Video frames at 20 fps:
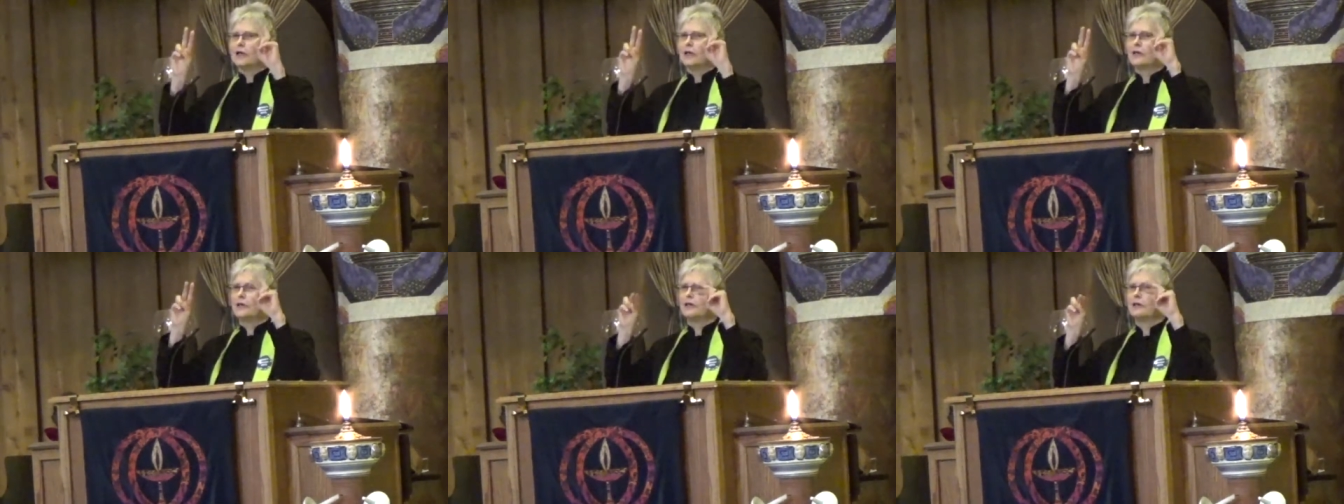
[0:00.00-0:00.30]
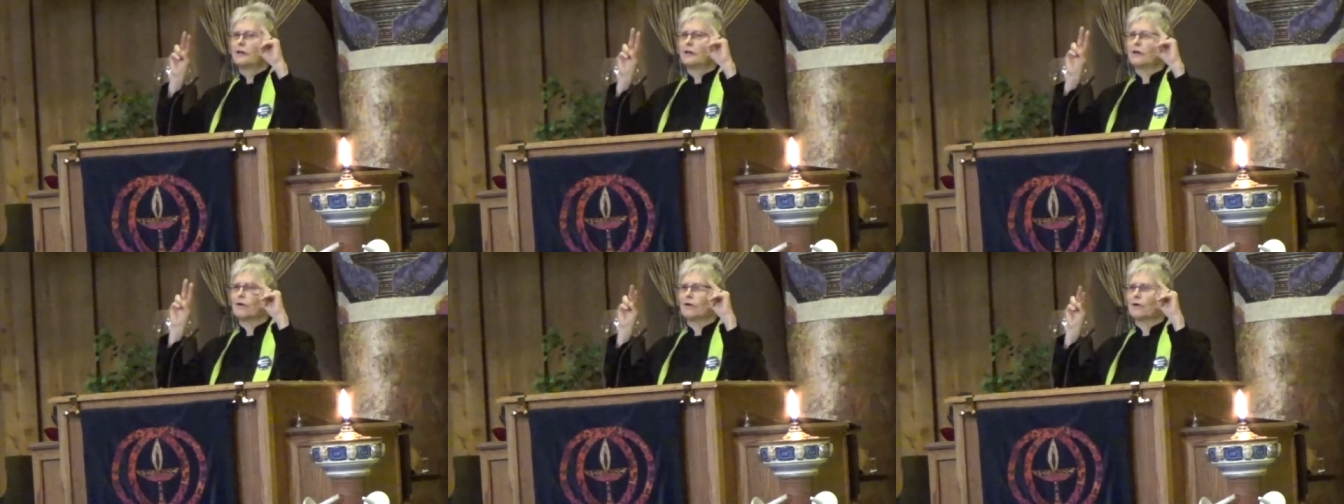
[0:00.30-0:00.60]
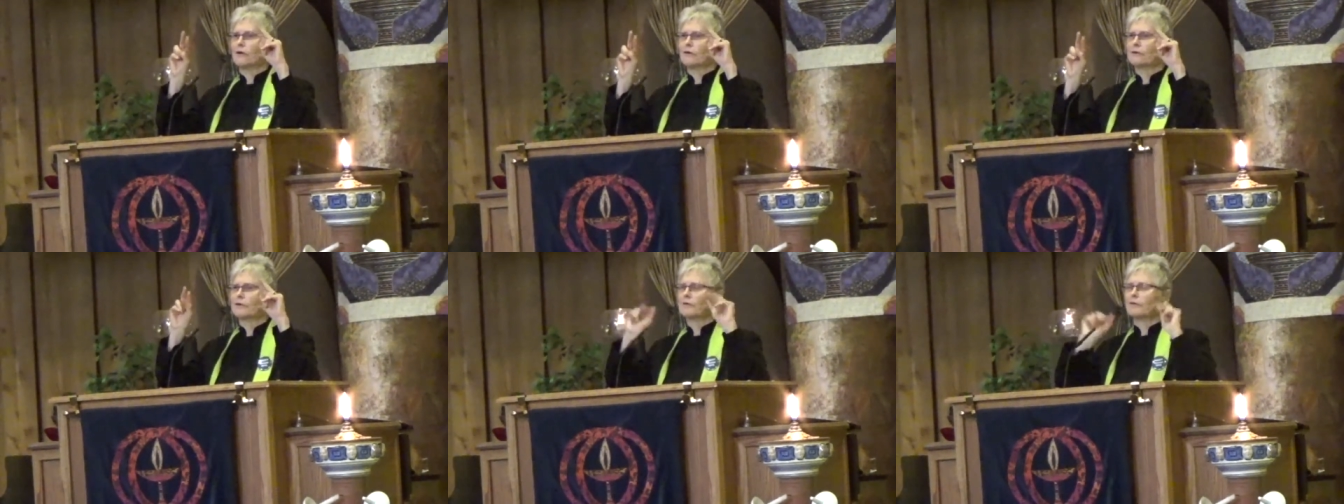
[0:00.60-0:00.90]

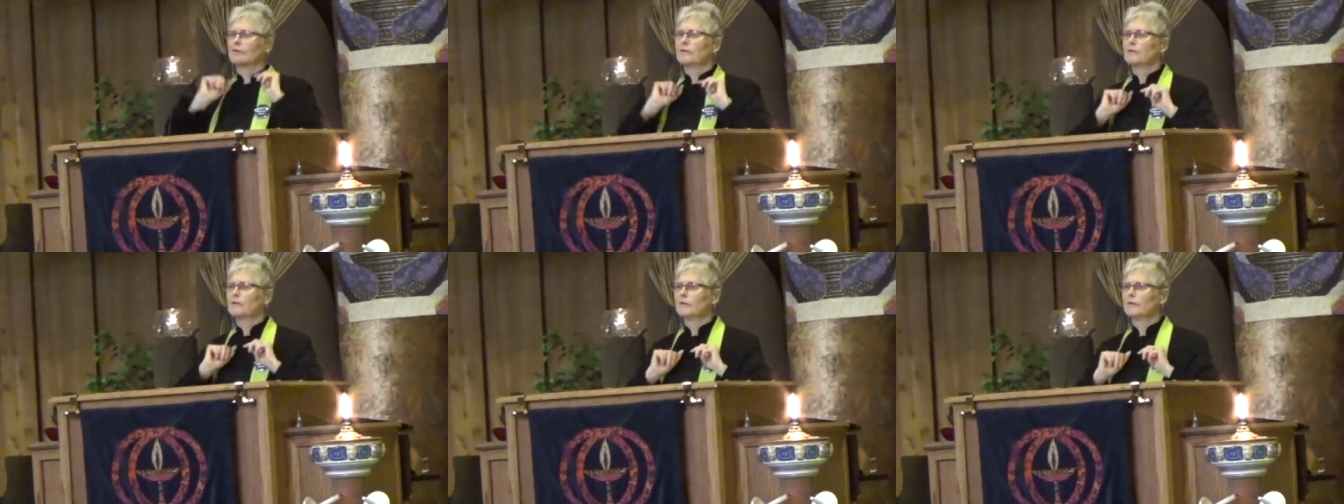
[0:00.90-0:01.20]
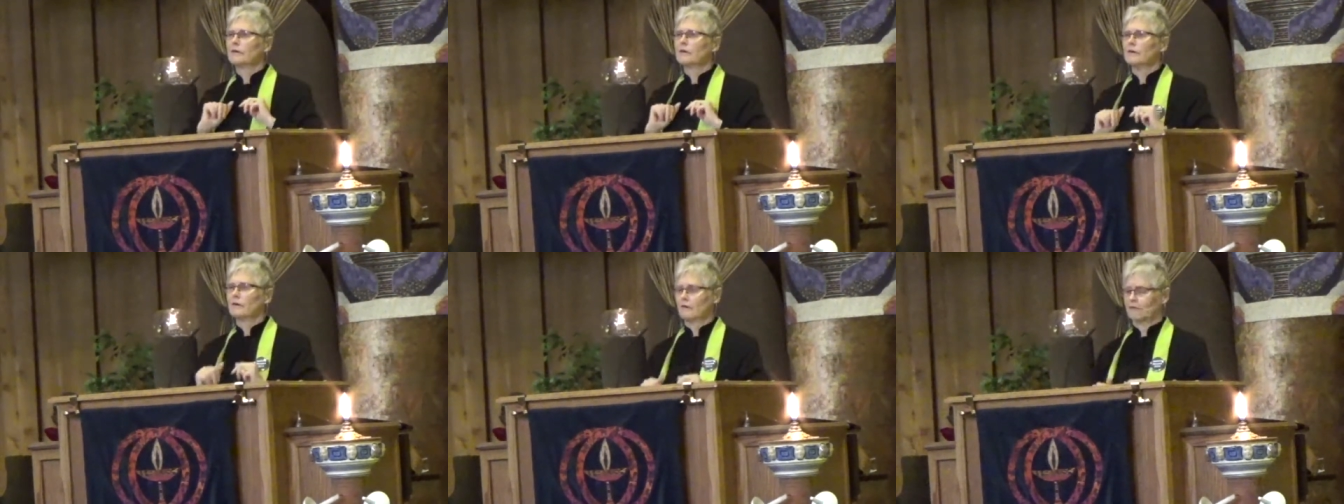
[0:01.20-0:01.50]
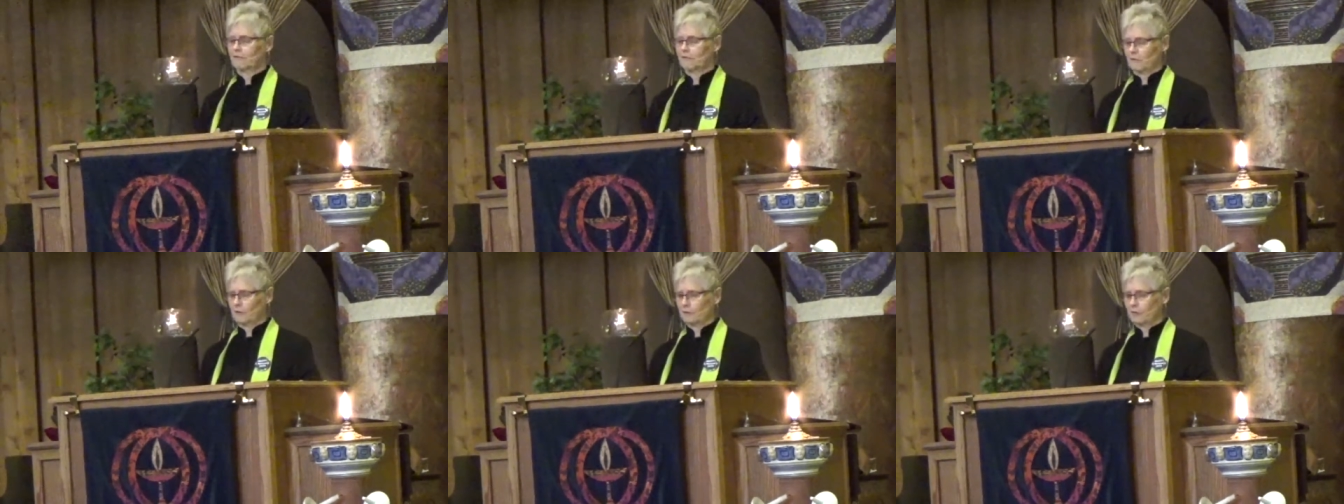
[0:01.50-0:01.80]
heal
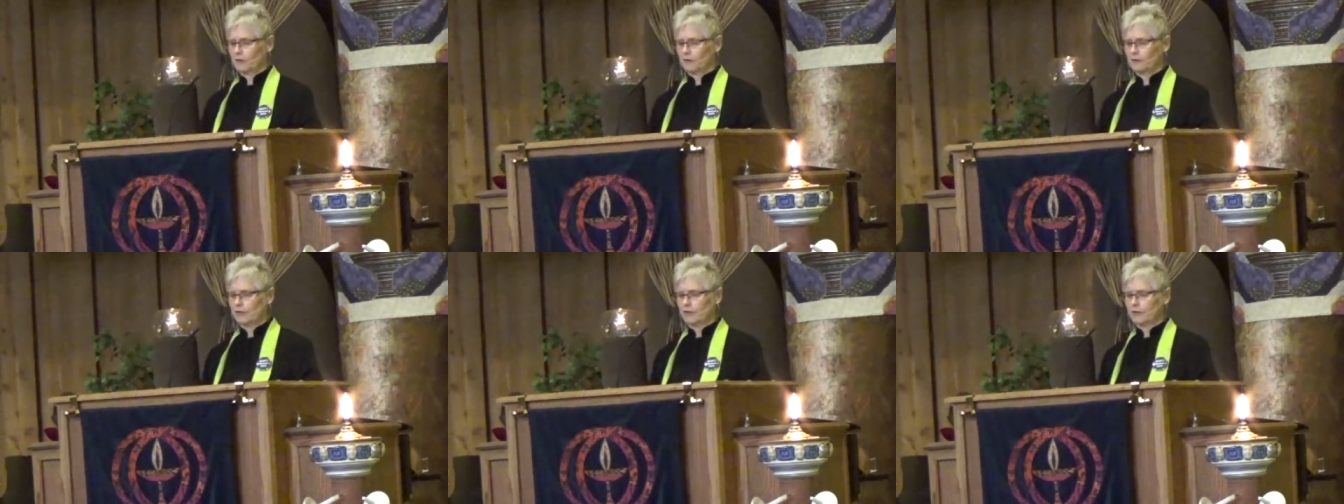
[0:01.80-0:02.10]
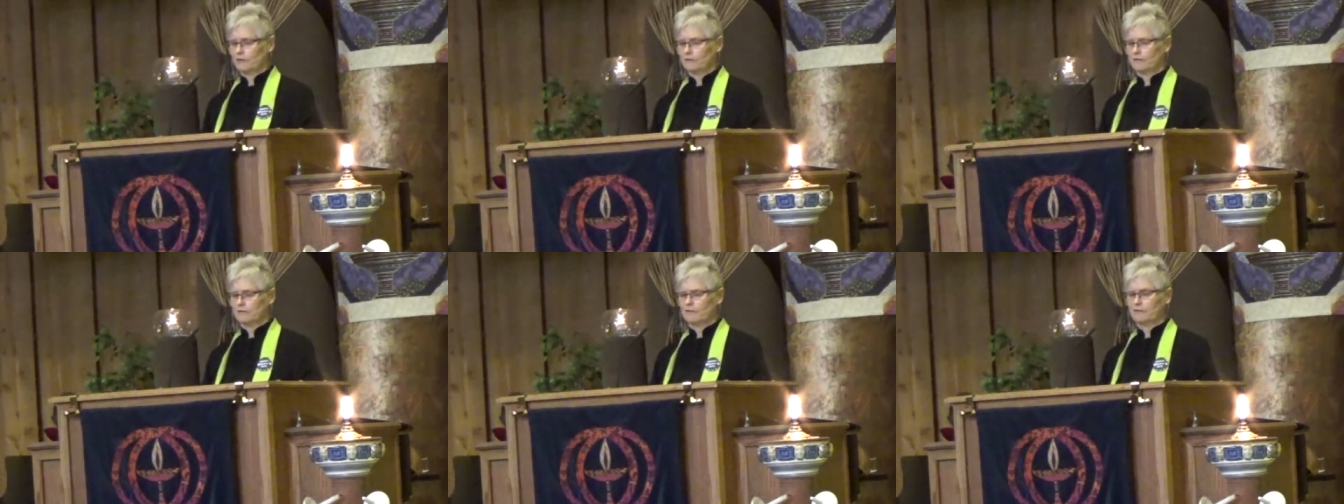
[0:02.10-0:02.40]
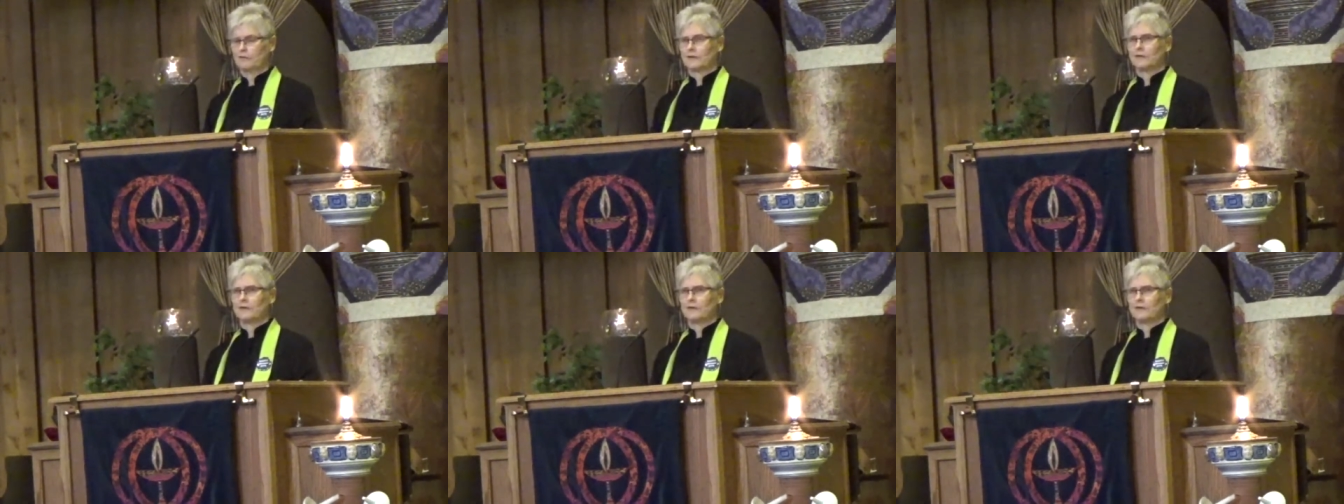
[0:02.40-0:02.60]
from grief.